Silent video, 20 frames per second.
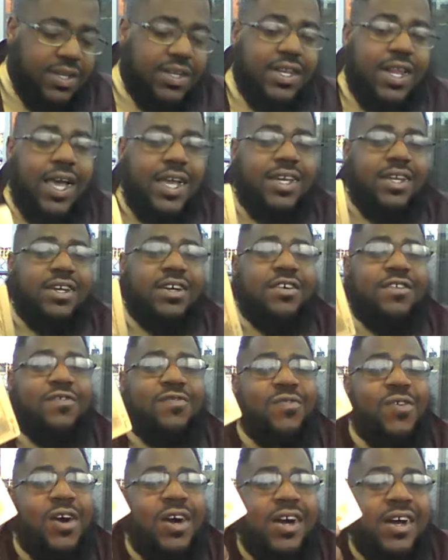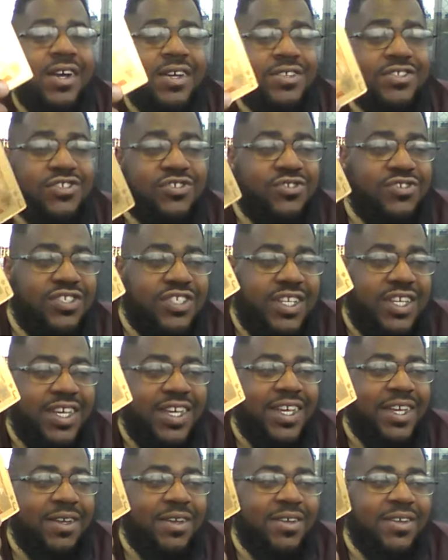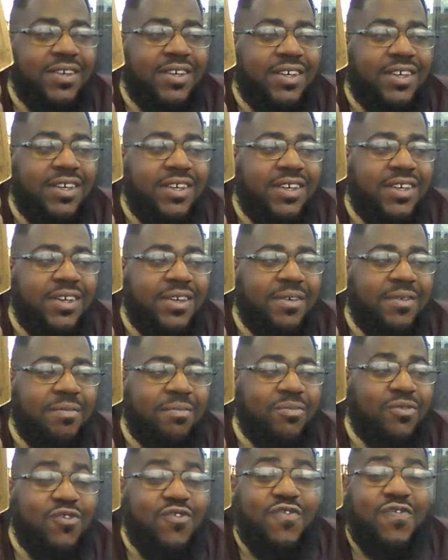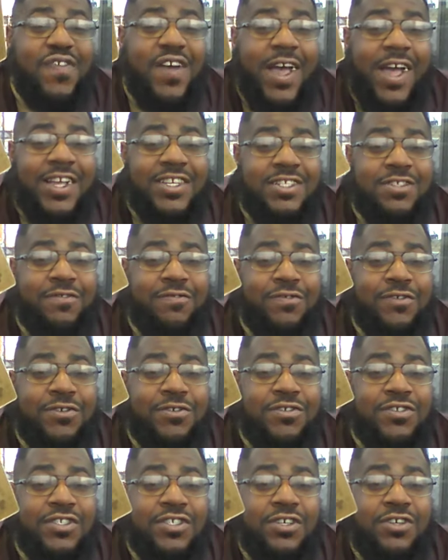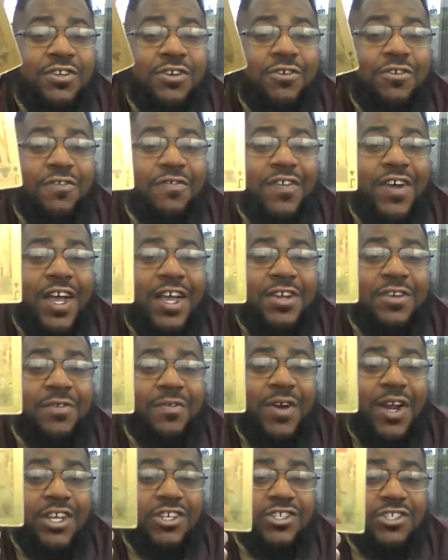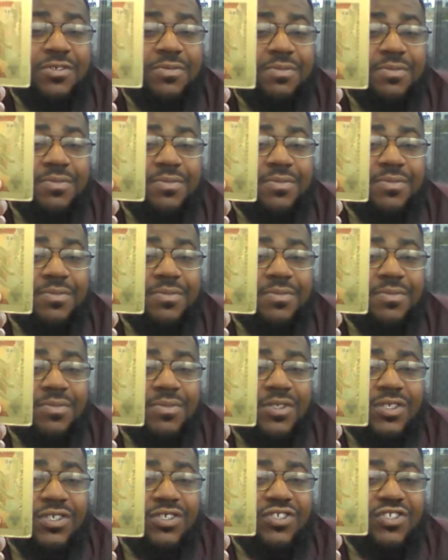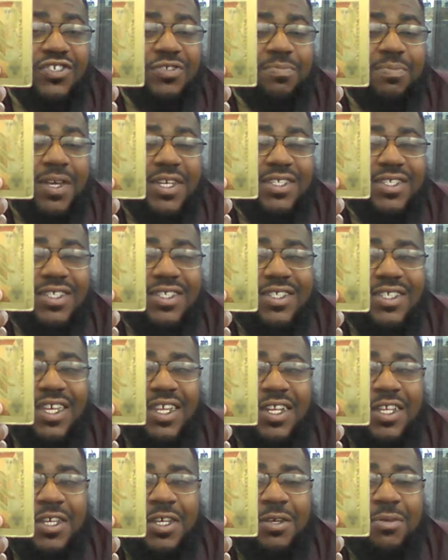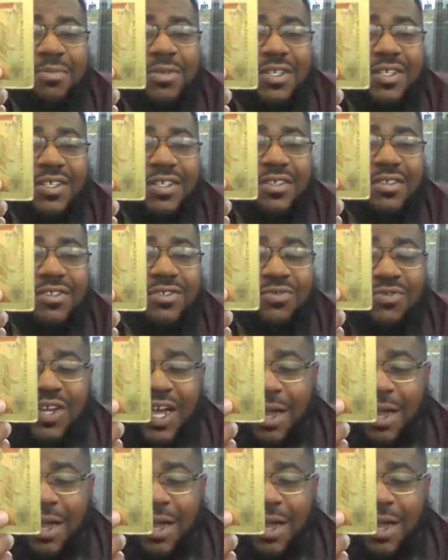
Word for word: Knight of Wands. You're saying move fast and fiercely in your divine direction. Just basically telling him to do the